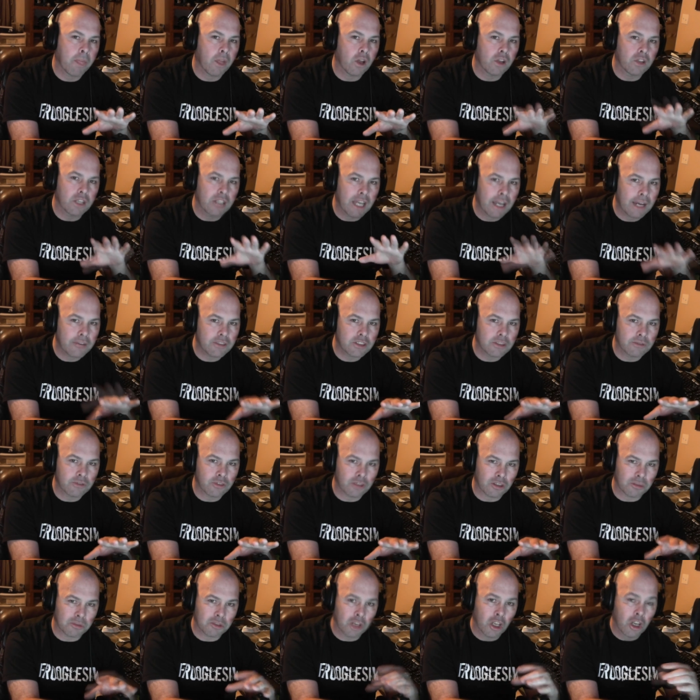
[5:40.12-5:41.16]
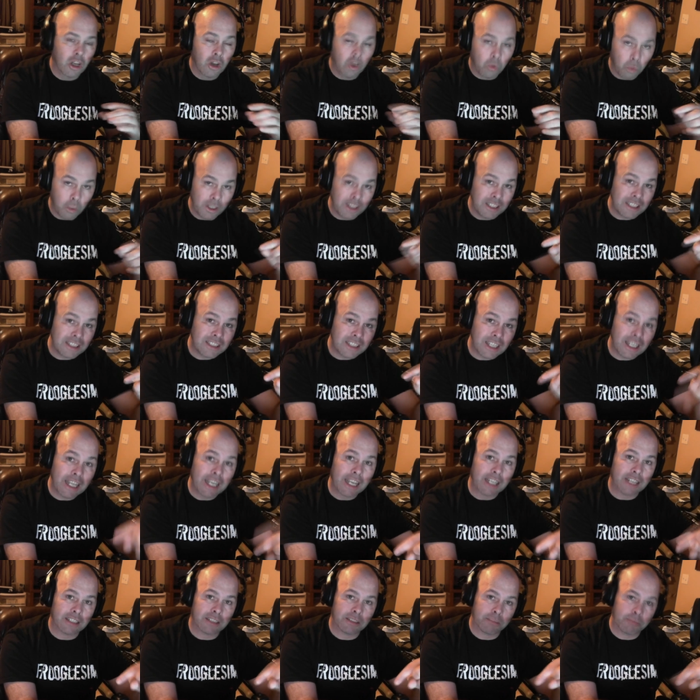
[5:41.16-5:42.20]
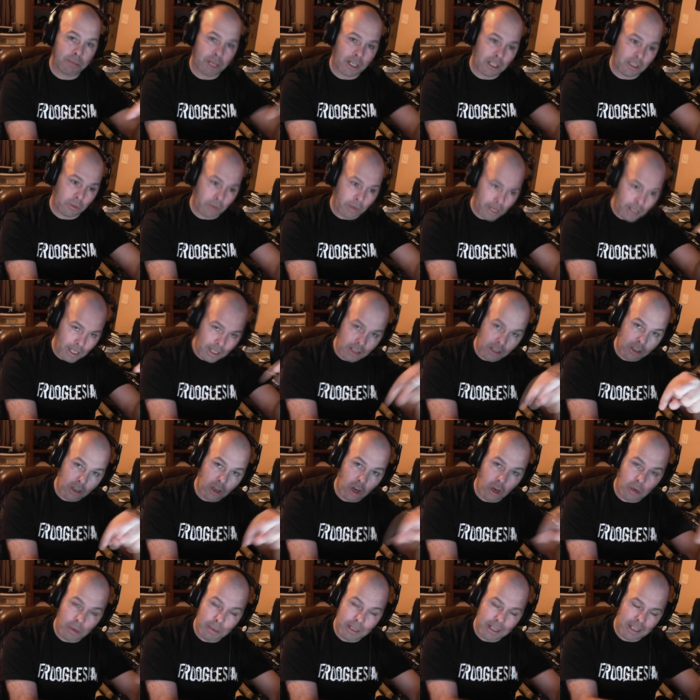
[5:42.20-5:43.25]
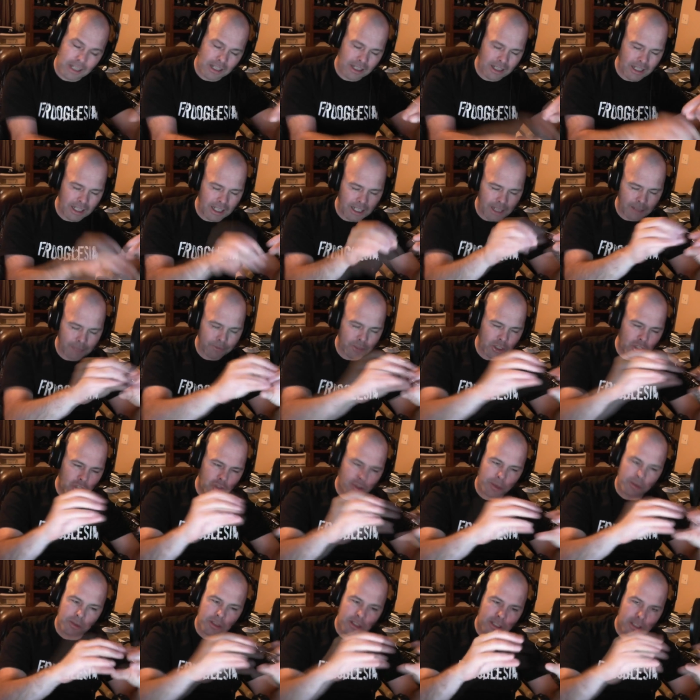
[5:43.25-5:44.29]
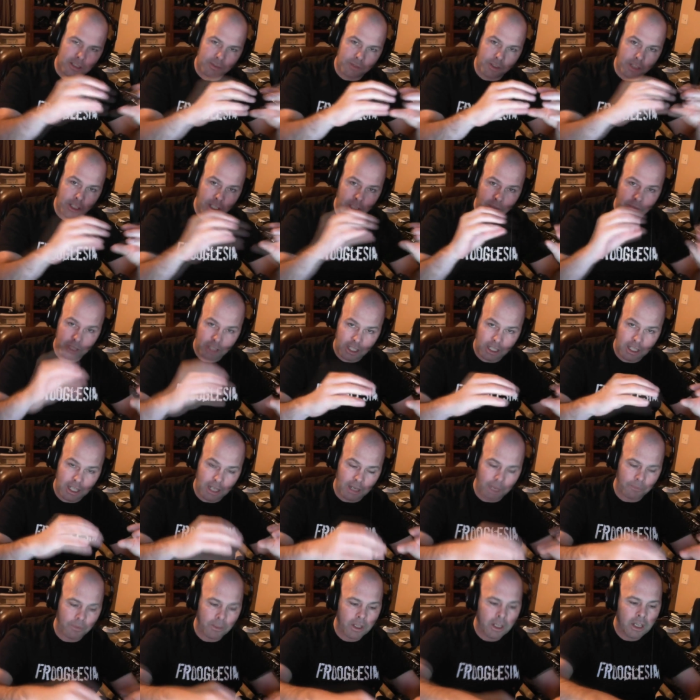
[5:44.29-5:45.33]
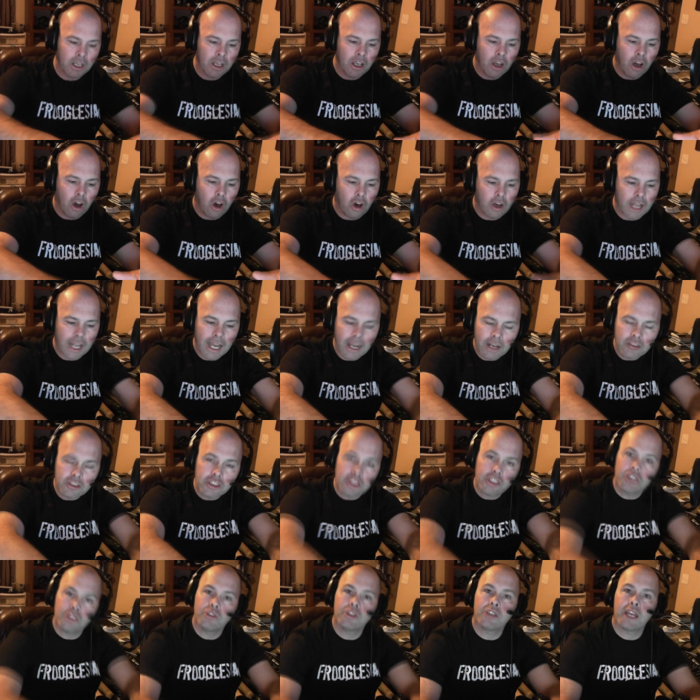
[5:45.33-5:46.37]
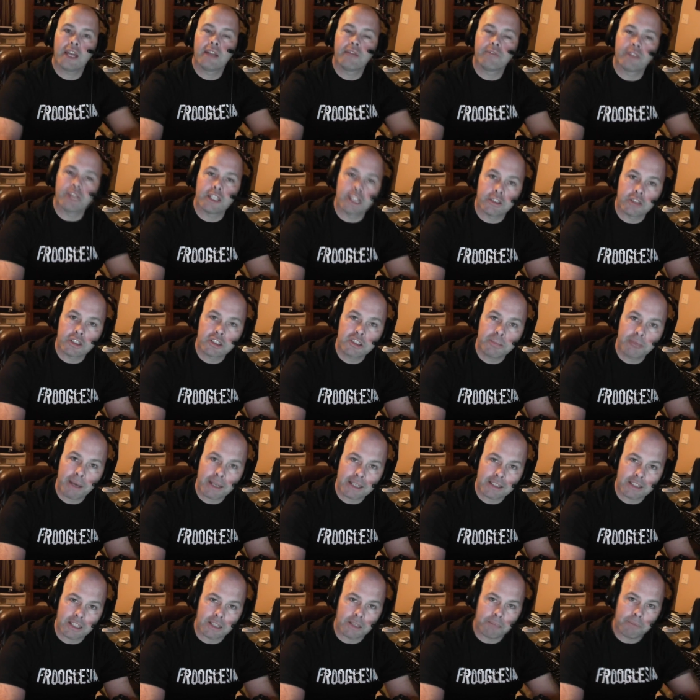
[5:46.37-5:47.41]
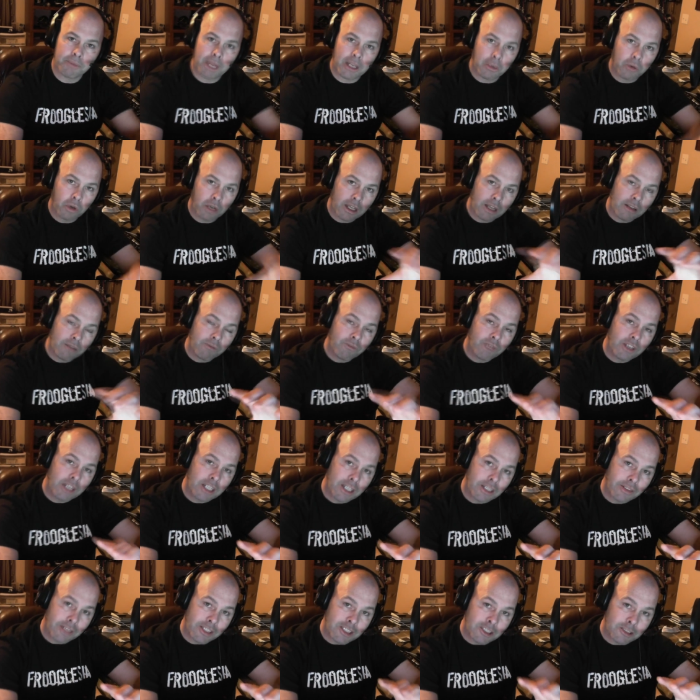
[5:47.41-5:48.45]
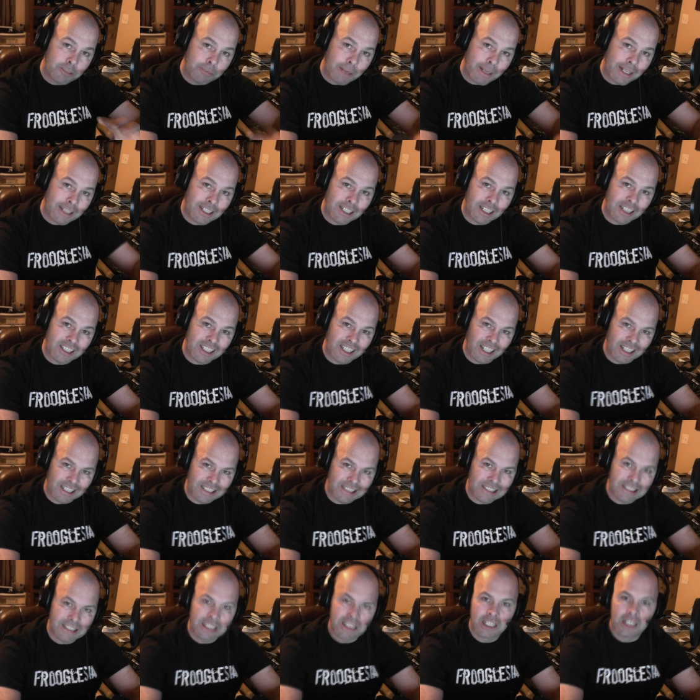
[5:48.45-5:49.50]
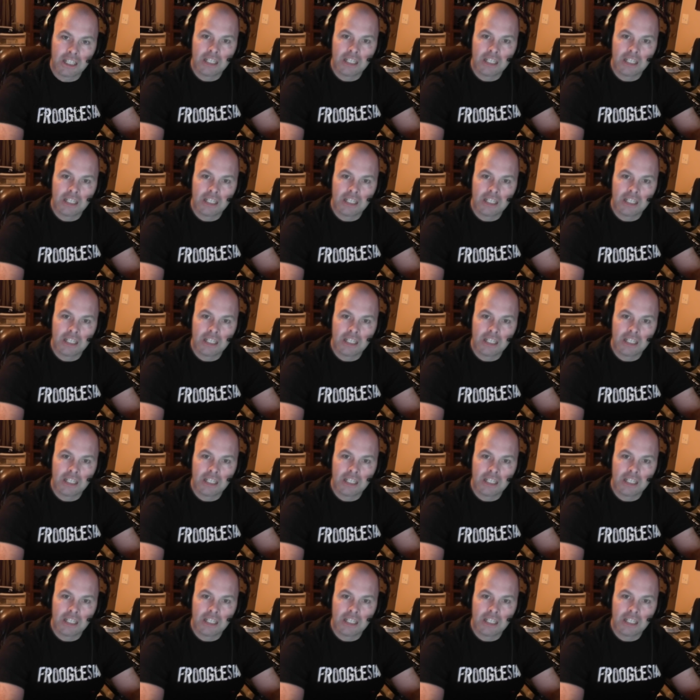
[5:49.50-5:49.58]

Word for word: on the Avsim forums, which is linked, by the way, in the comment in the um, description of this video. Check it out on how to use NVIDIA Inspector. Now, what NVIDIA Inspector does